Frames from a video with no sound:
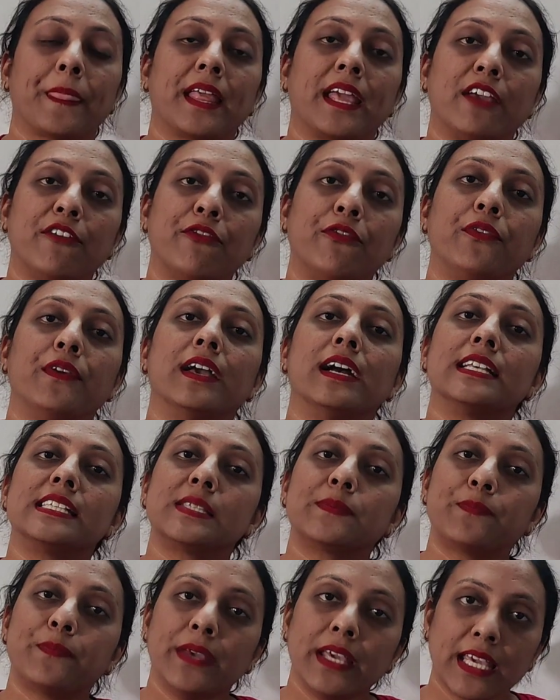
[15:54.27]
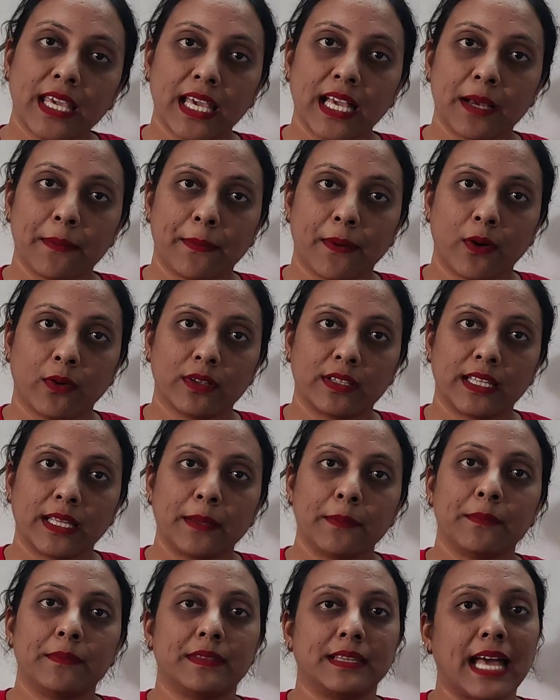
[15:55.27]
If we are speaking about
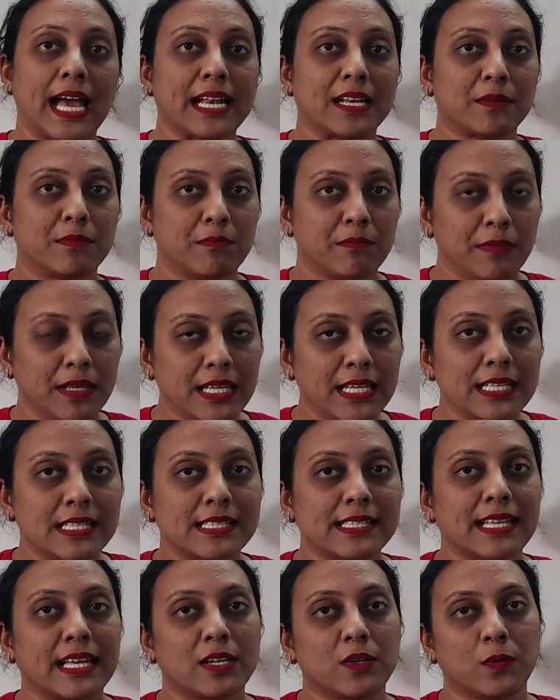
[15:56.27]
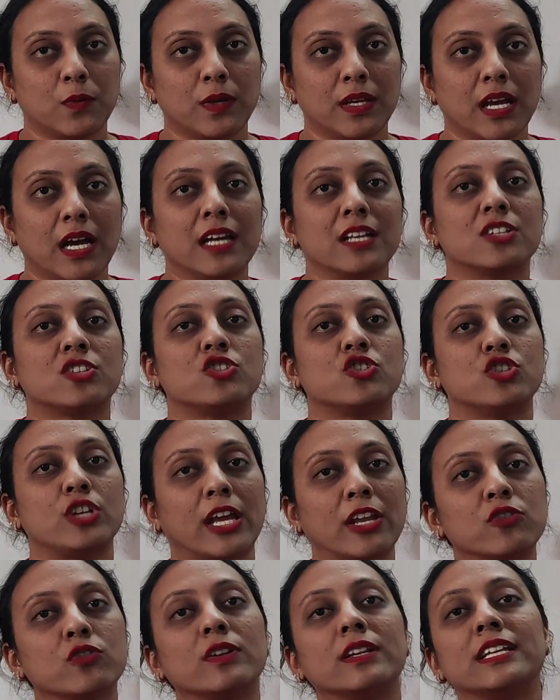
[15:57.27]
them, that means that we are
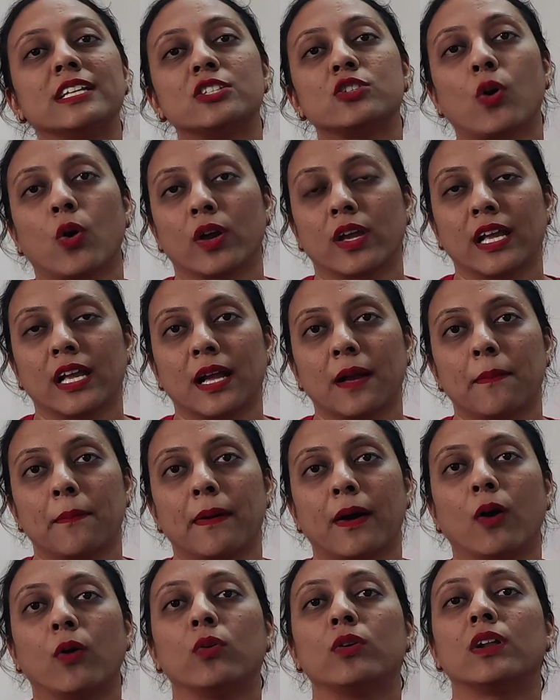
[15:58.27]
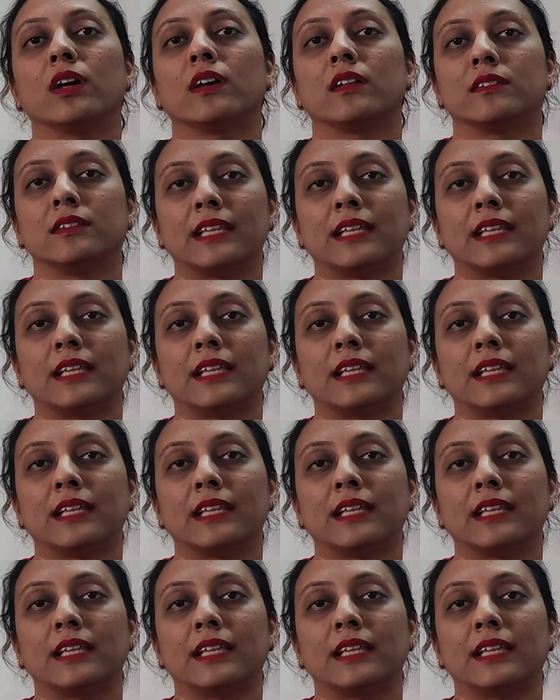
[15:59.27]
generally talking about